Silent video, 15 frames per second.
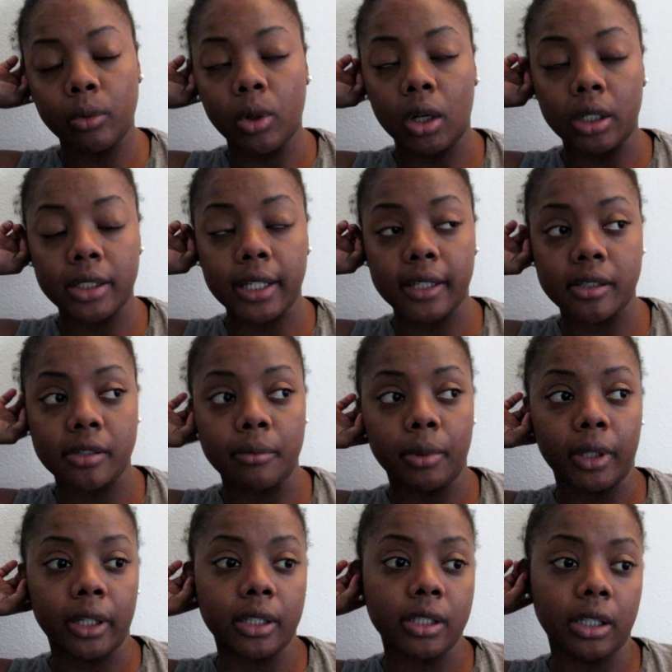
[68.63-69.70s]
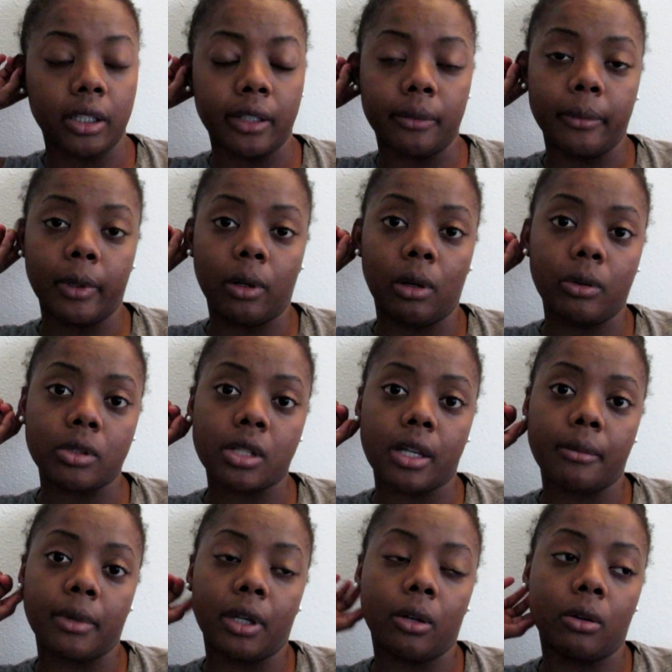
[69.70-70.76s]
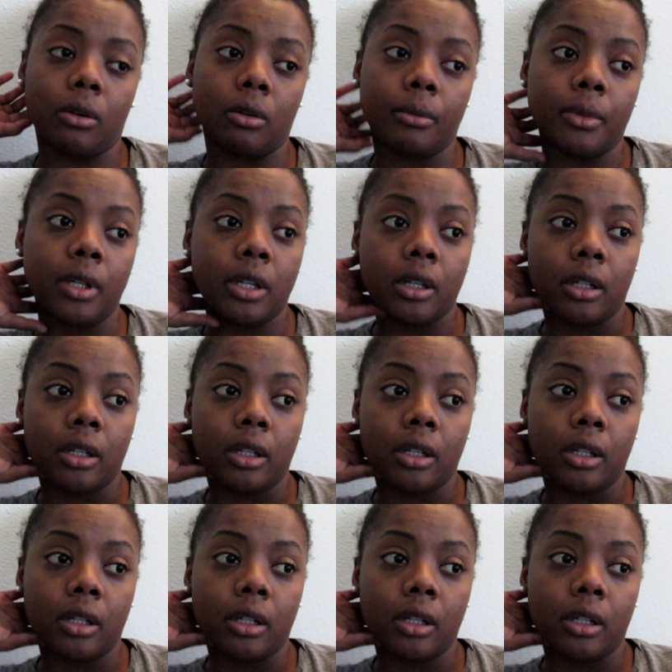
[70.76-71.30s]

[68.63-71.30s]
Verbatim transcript: Well, I texted Blake to let him know I was going to be home.